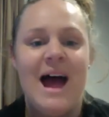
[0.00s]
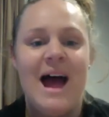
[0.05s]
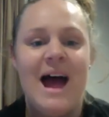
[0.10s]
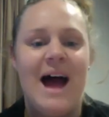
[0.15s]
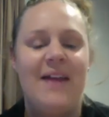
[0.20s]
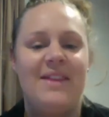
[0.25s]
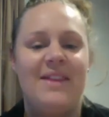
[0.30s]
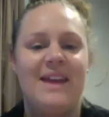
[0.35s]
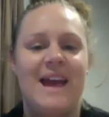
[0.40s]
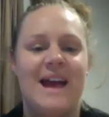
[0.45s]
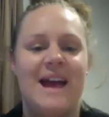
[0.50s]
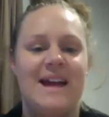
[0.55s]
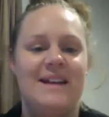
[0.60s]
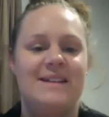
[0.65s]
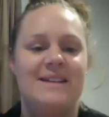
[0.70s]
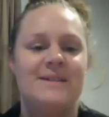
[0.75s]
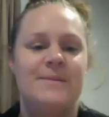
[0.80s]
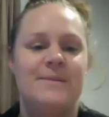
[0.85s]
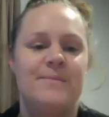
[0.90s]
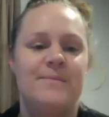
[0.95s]
At the
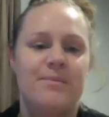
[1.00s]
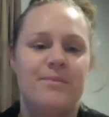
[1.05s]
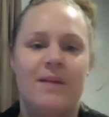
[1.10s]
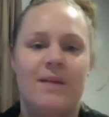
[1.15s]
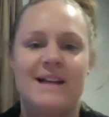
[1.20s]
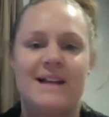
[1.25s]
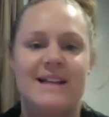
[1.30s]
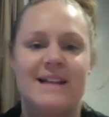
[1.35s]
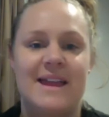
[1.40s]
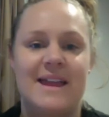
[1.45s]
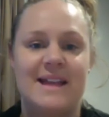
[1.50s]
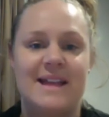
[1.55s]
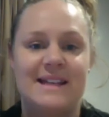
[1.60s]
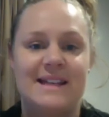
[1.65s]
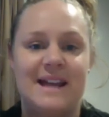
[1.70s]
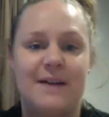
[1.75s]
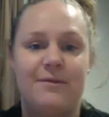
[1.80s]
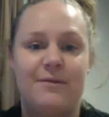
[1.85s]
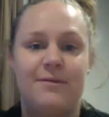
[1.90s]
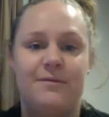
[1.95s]
end, I say, that's
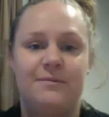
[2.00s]
enough.